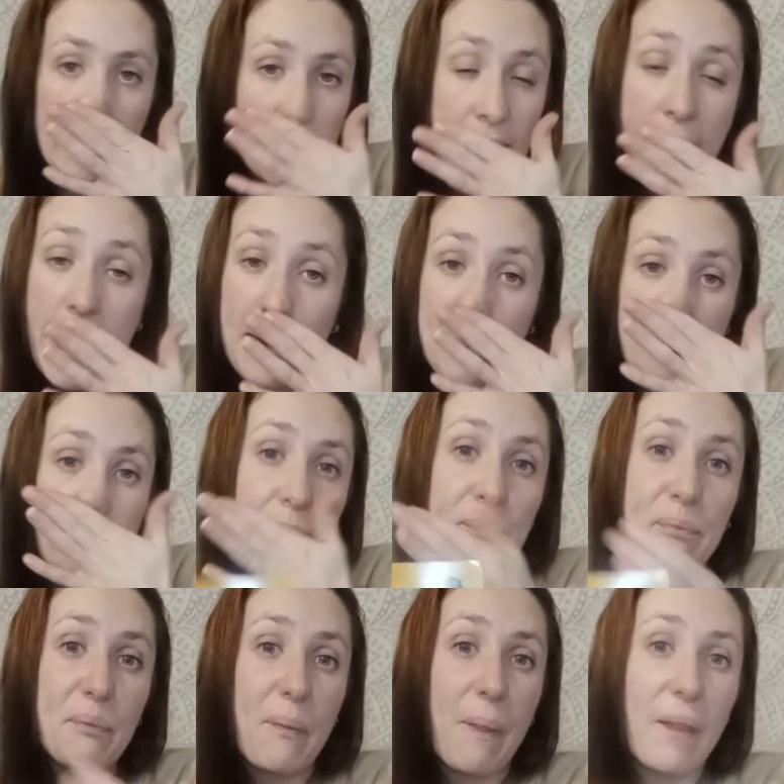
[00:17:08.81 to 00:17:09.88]
Now,
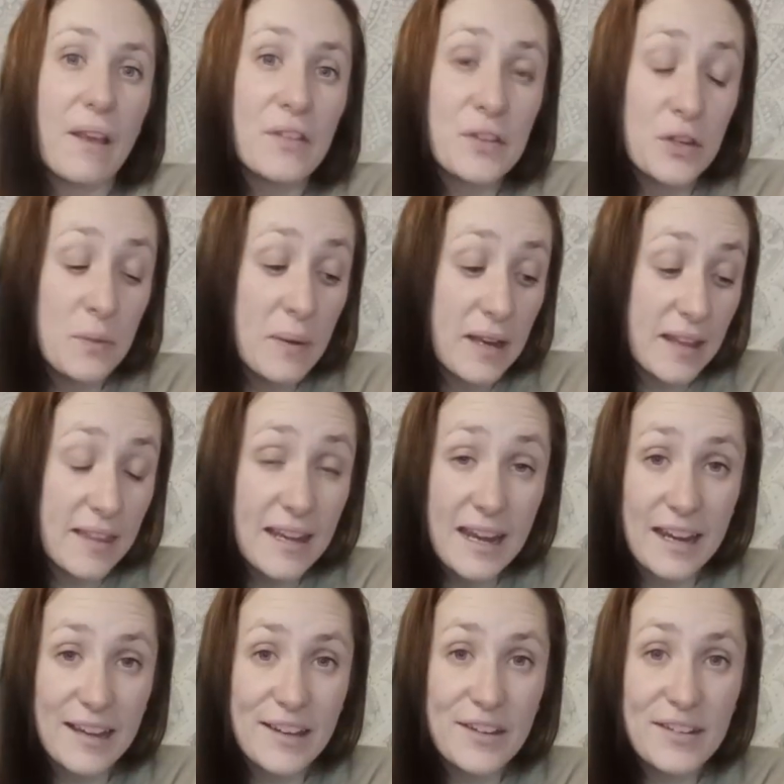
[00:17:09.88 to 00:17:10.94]
so you better
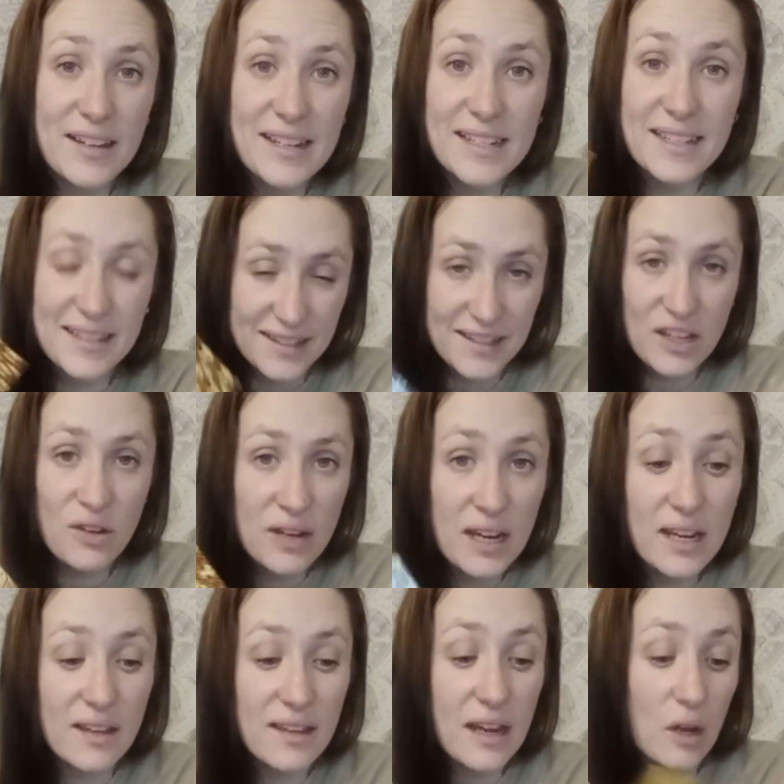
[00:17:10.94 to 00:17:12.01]
think. You need to you
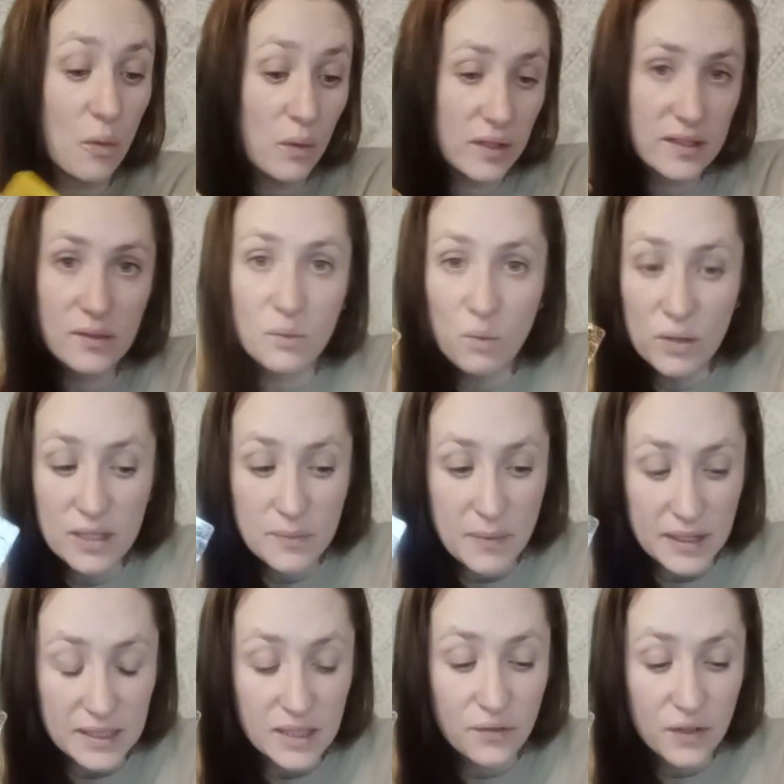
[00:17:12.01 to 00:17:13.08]
need to think what's what's
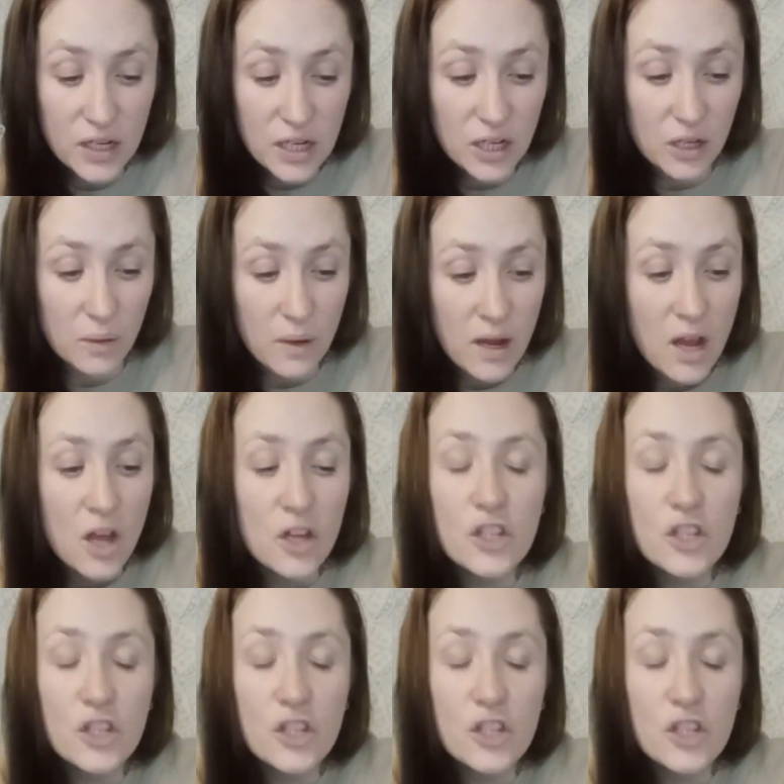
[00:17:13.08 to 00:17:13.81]
best for you.